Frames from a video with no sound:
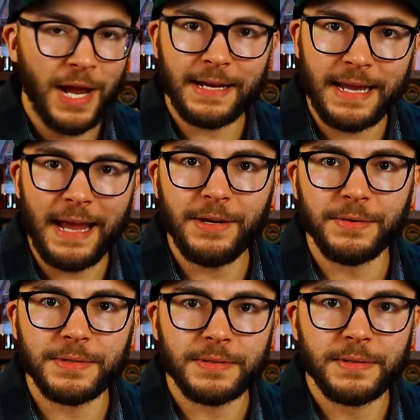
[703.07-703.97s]
Jack
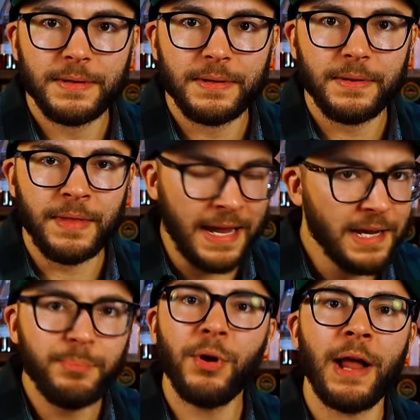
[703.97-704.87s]
Daniels, they
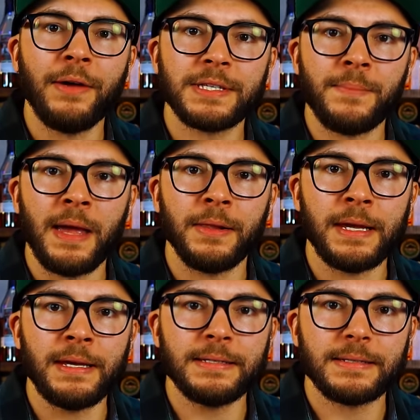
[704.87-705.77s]
can put out some
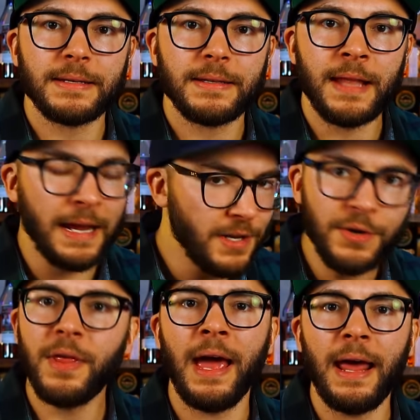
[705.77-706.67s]
LEs. They can
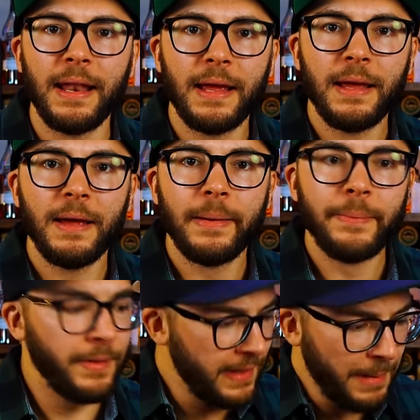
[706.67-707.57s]
do that.
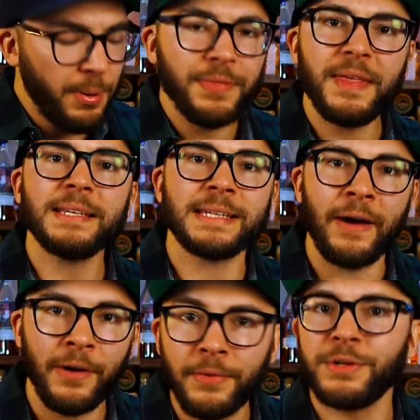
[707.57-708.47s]
But then they put this
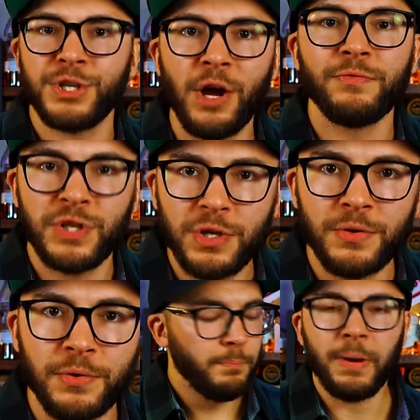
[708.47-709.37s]
out on the shelf
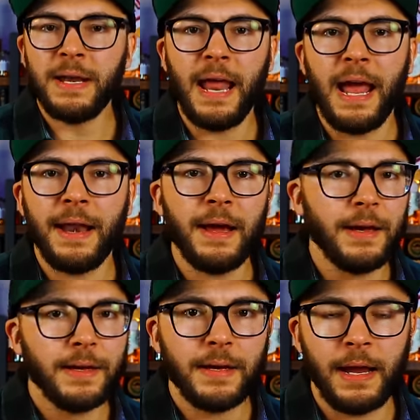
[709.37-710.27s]
too.
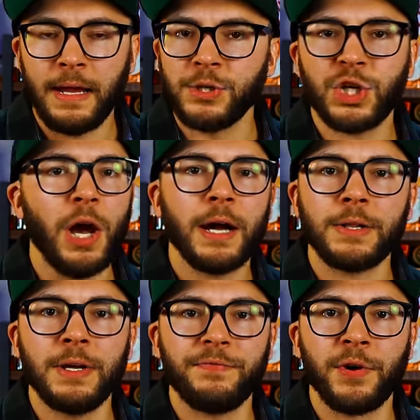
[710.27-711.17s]
Banana and
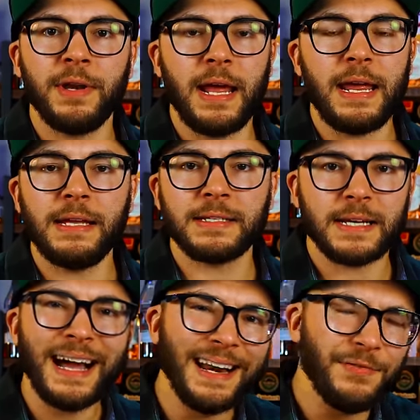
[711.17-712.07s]
chocolate for days
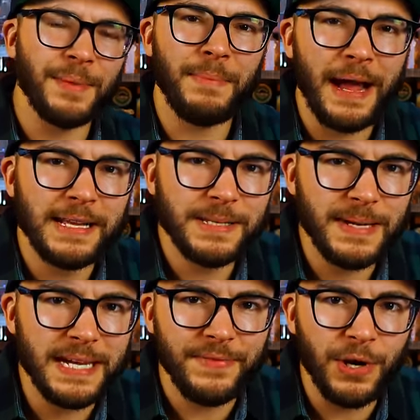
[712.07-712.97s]
kind of reminds me of